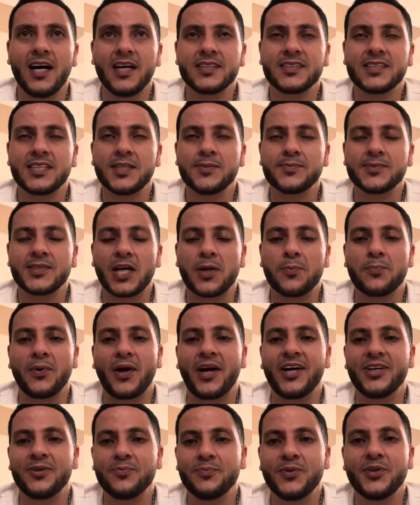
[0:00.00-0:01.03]
teams like
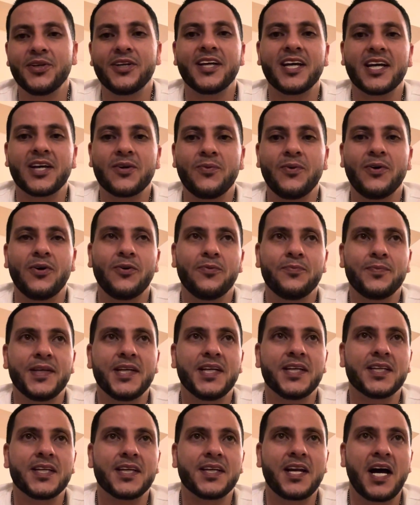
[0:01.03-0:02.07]
Bayern Munich will be
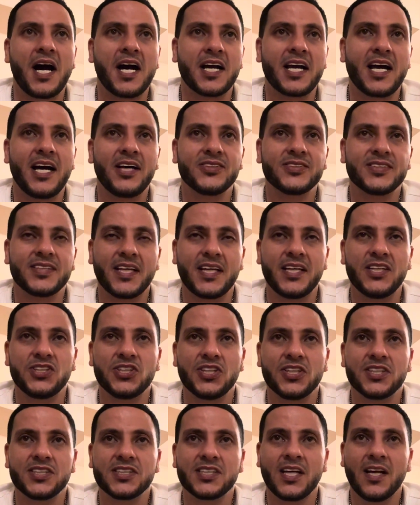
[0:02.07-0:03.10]
in the knockout
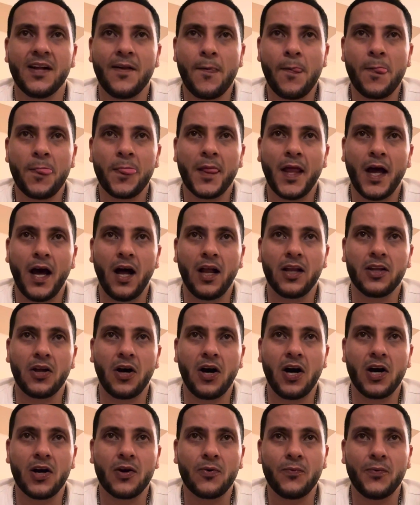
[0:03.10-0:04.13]
stages,
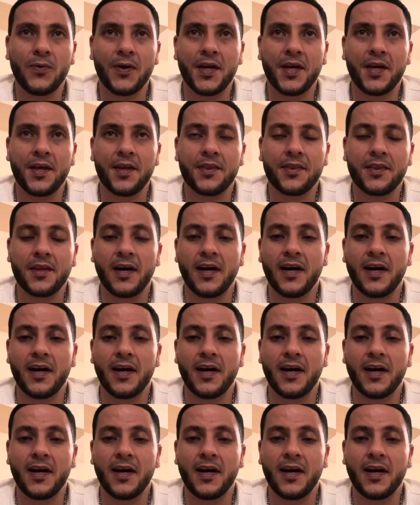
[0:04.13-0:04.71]
along with